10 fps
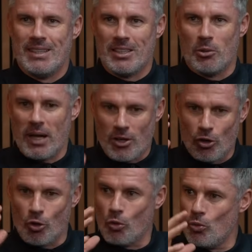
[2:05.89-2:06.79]
You were that
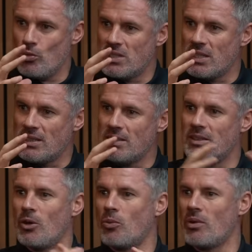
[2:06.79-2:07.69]
cocooned in,
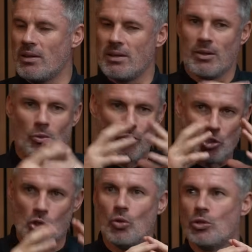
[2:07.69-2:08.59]
you know the
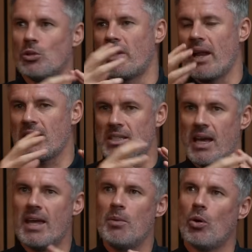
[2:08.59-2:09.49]
result and what the next
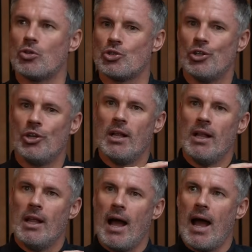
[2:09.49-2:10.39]
game was,
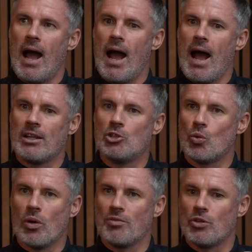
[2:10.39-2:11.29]
and you don't have